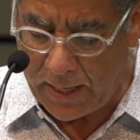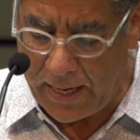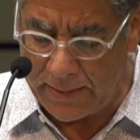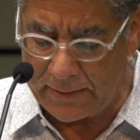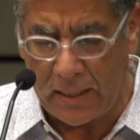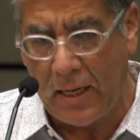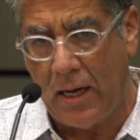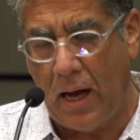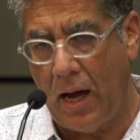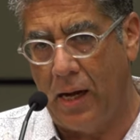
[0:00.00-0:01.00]
And,
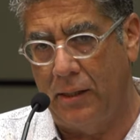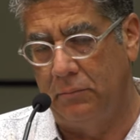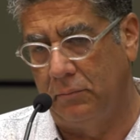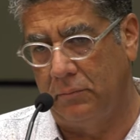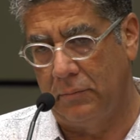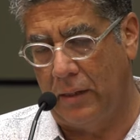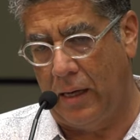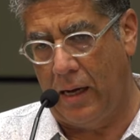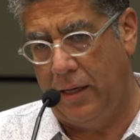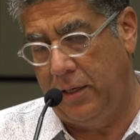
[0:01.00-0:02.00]
um,
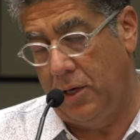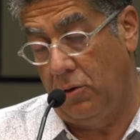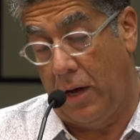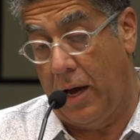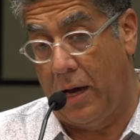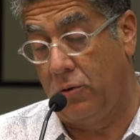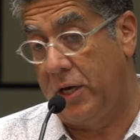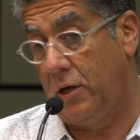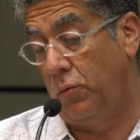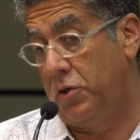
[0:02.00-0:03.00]
you know, I don't
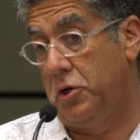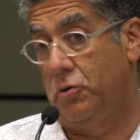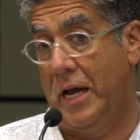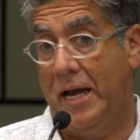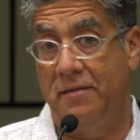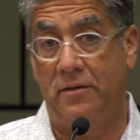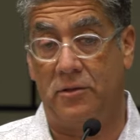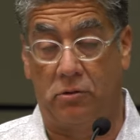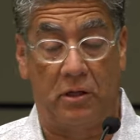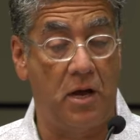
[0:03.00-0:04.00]
care whether you're an
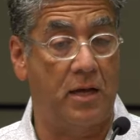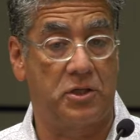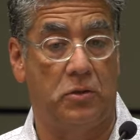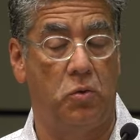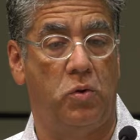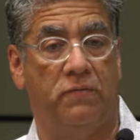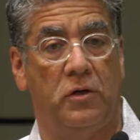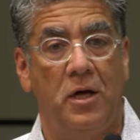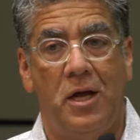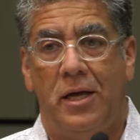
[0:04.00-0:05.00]
atheist or agnostic, or
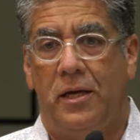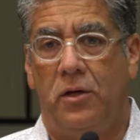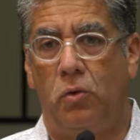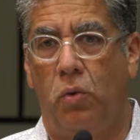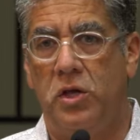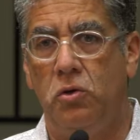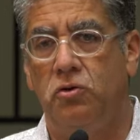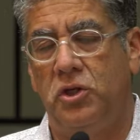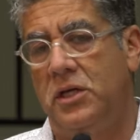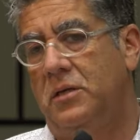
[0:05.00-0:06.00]
whoever, when
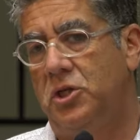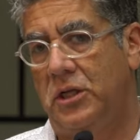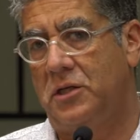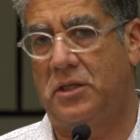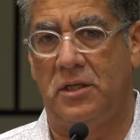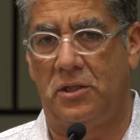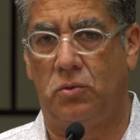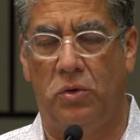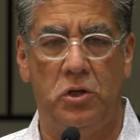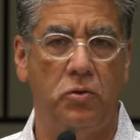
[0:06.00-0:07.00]
you see
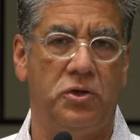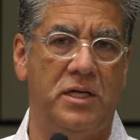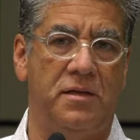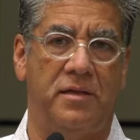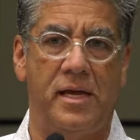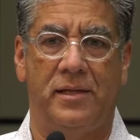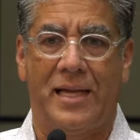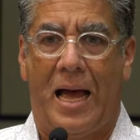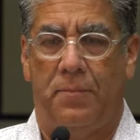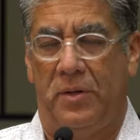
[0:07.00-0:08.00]
injustice, when you see
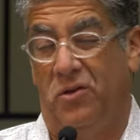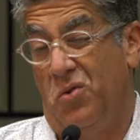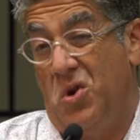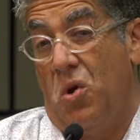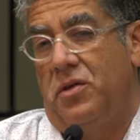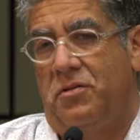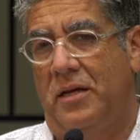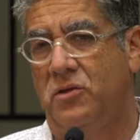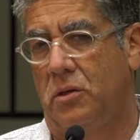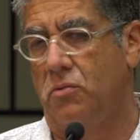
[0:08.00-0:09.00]
things happening, you know that
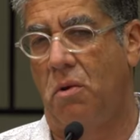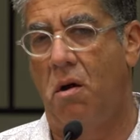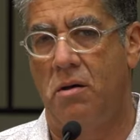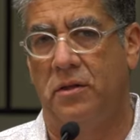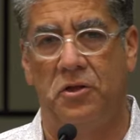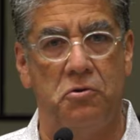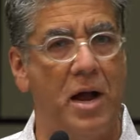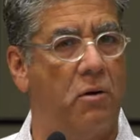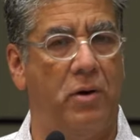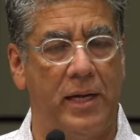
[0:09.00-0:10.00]
things are wrong, that they're
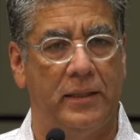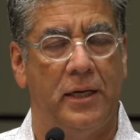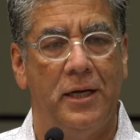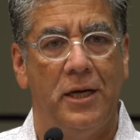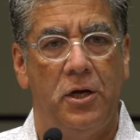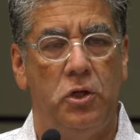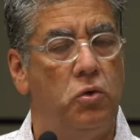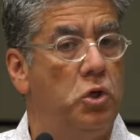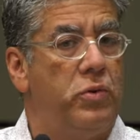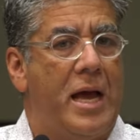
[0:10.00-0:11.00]
not right.
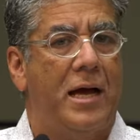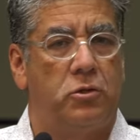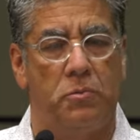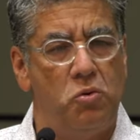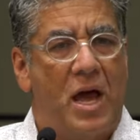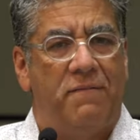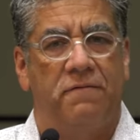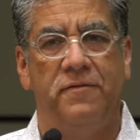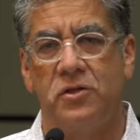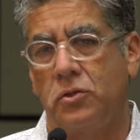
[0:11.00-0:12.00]
You, you react to them. You have
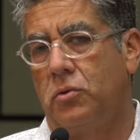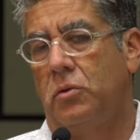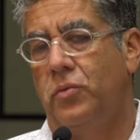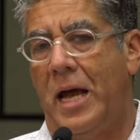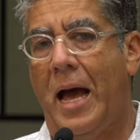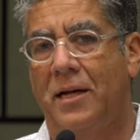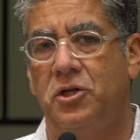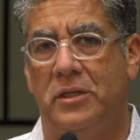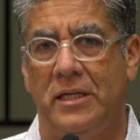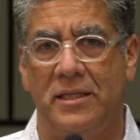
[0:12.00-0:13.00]
a visceral
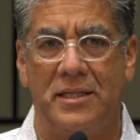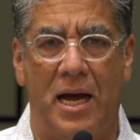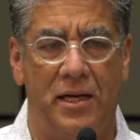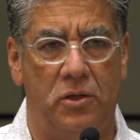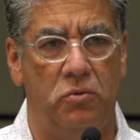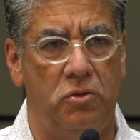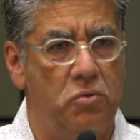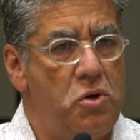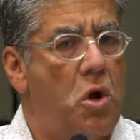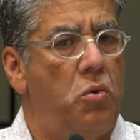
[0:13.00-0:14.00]
reaction inside you.
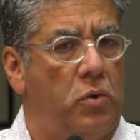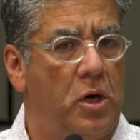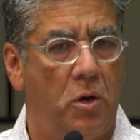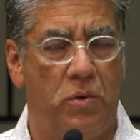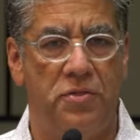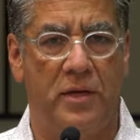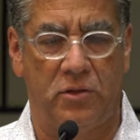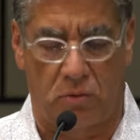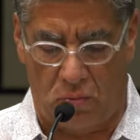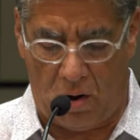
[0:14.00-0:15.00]
You know when
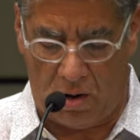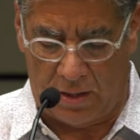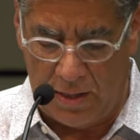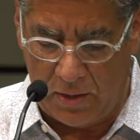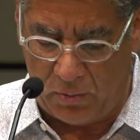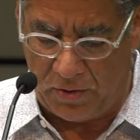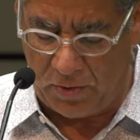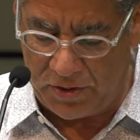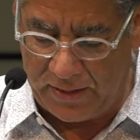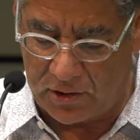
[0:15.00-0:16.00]
things are wrong, when,
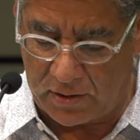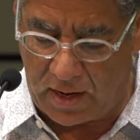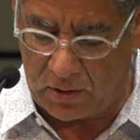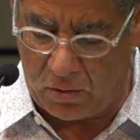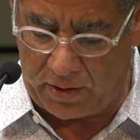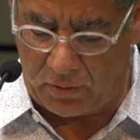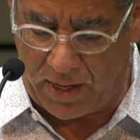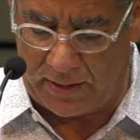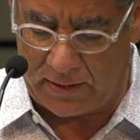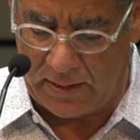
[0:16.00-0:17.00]
when things are not going
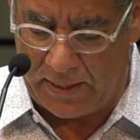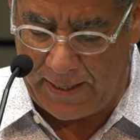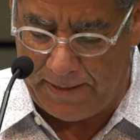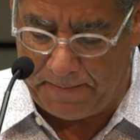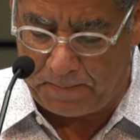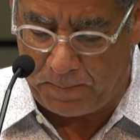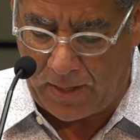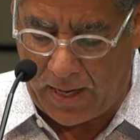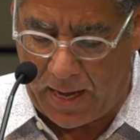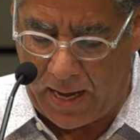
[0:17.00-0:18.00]
right.
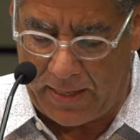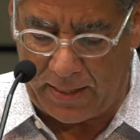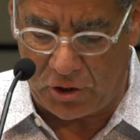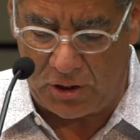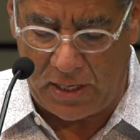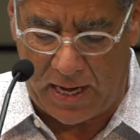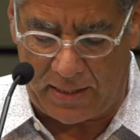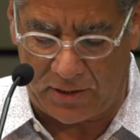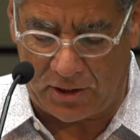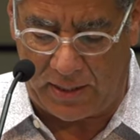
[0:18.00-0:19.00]
And as she
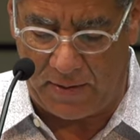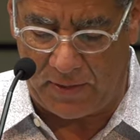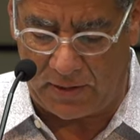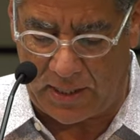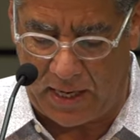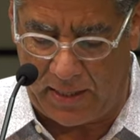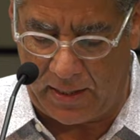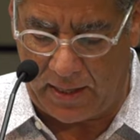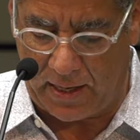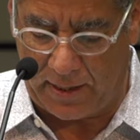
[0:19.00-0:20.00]
had exclaimed this,
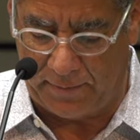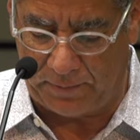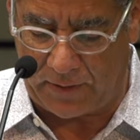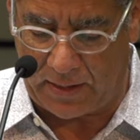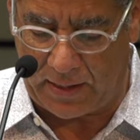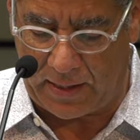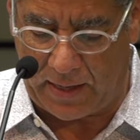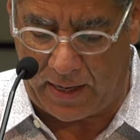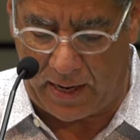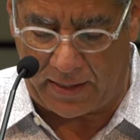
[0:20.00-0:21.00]
I, um,
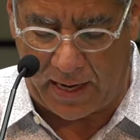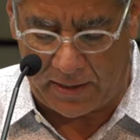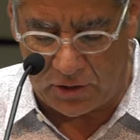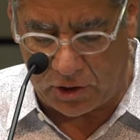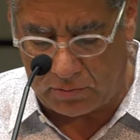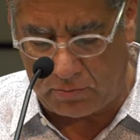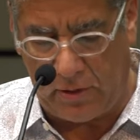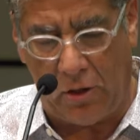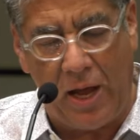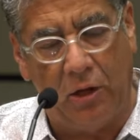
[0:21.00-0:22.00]
I, I kind of just,
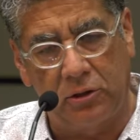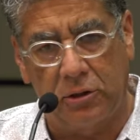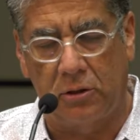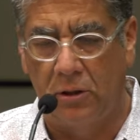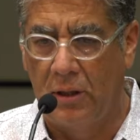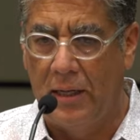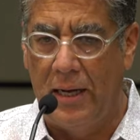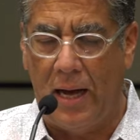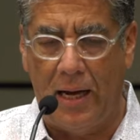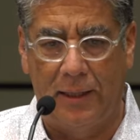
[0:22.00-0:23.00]
you know, held her
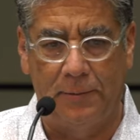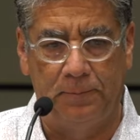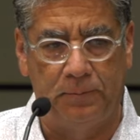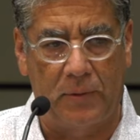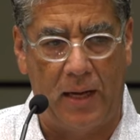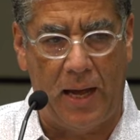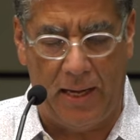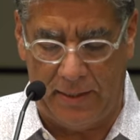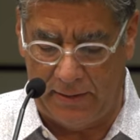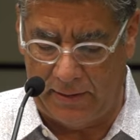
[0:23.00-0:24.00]
um,
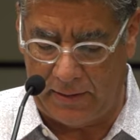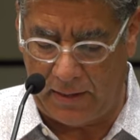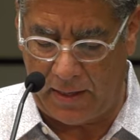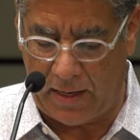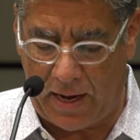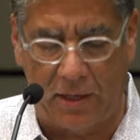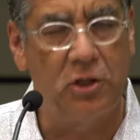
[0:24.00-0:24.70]
and I